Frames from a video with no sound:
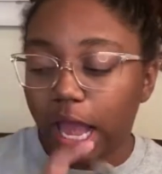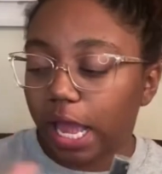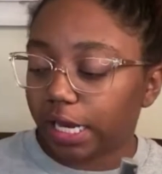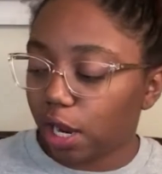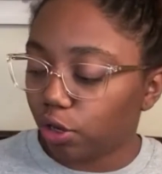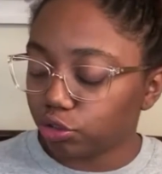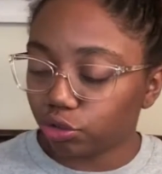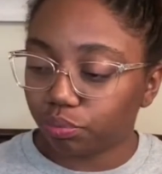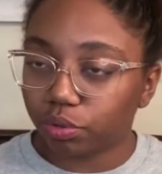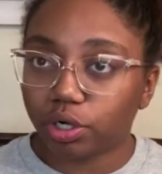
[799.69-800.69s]
and I also
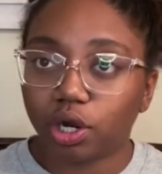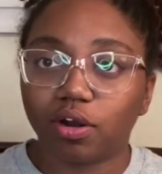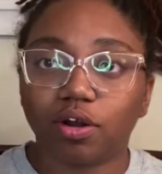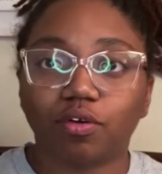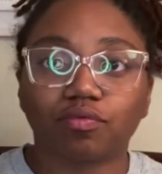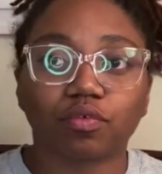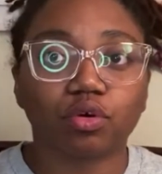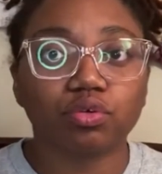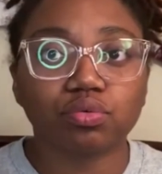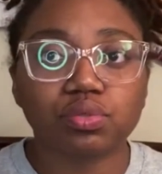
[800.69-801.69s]
brought her
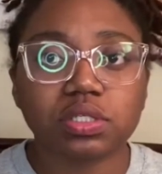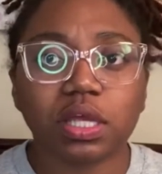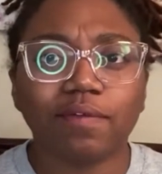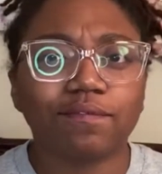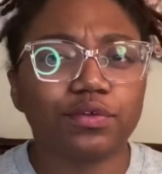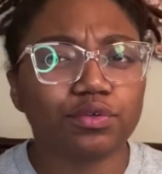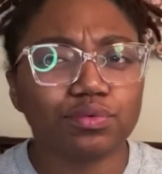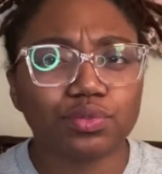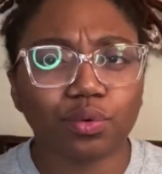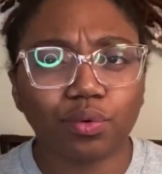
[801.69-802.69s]
rose
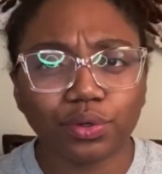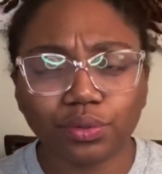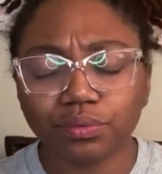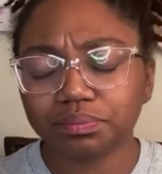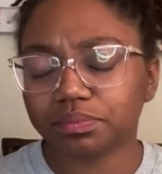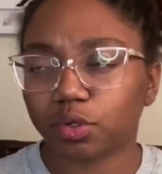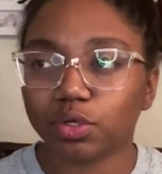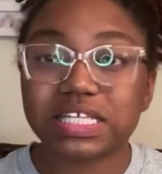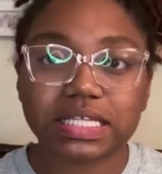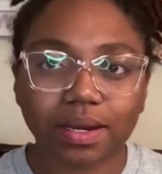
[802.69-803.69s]
infused oil
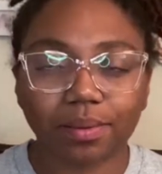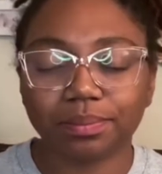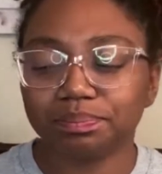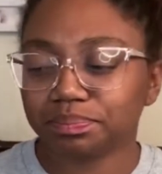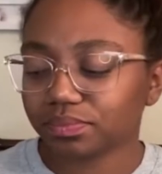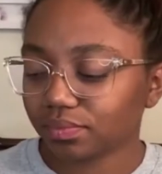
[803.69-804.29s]
or serum.